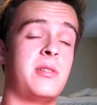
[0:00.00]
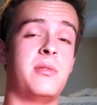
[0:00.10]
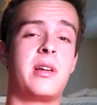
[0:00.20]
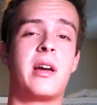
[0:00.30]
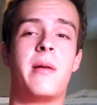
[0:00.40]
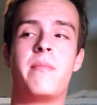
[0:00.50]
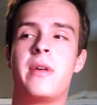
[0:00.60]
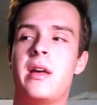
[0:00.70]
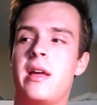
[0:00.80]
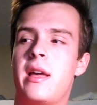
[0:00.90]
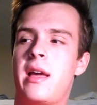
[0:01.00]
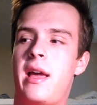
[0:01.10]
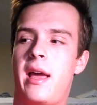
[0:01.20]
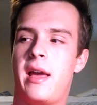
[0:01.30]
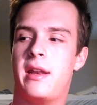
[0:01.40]
soon to come.
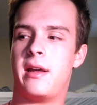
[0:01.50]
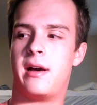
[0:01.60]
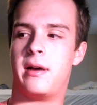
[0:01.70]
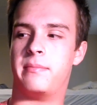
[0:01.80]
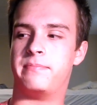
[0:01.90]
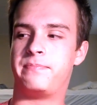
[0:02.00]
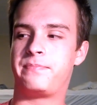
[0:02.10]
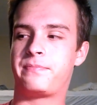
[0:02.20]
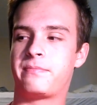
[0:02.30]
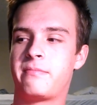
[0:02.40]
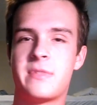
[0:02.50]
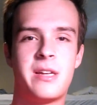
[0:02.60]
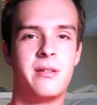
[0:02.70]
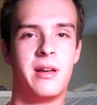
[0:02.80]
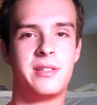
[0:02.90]
And
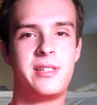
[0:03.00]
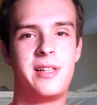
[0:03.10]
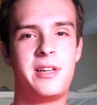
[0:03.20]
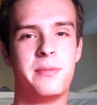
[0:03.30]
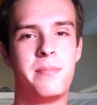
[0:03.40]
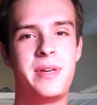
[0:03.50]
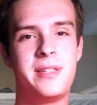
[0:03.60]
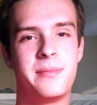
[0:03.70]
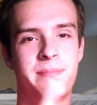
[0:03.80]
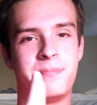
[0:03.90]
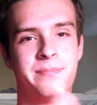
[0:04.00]
I'll see you later. Peace.